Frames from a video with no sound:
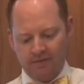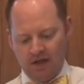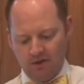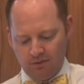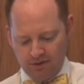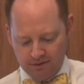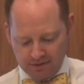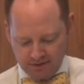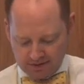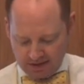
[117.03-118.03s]
We'll use
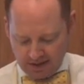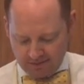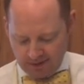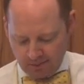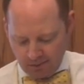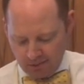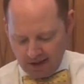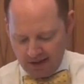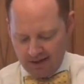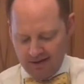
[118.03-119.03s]
those to cover up our
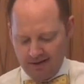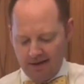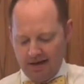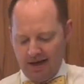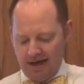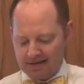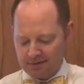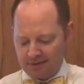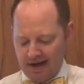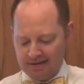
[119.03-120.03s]
bread as
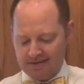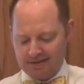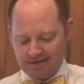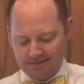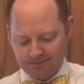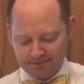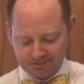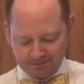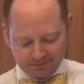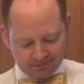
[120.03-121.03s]
it rises.
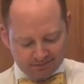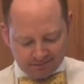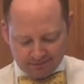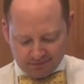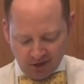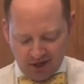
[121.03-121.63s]
All